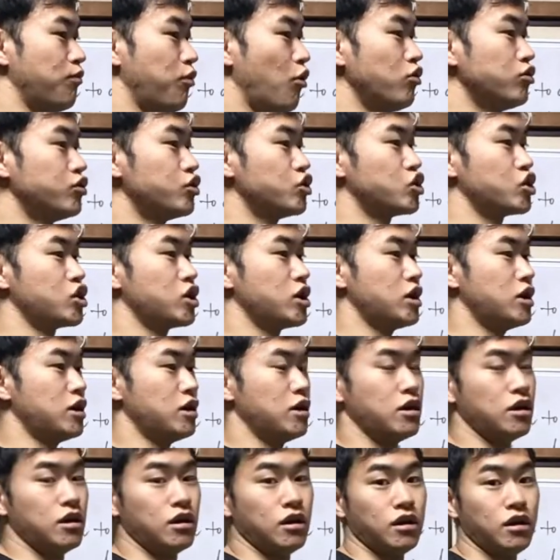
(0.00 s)
posture
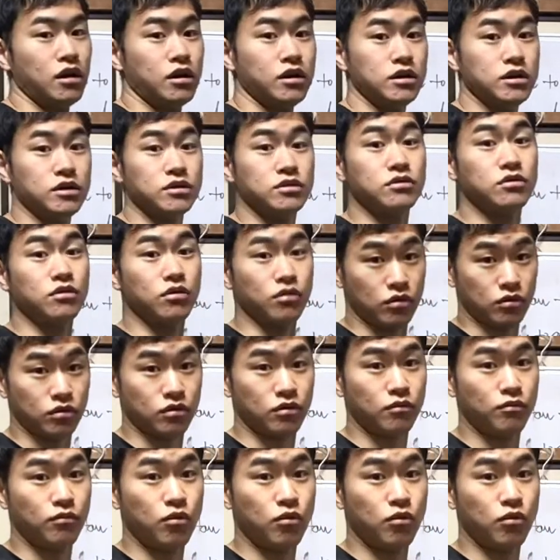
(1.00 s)
is good.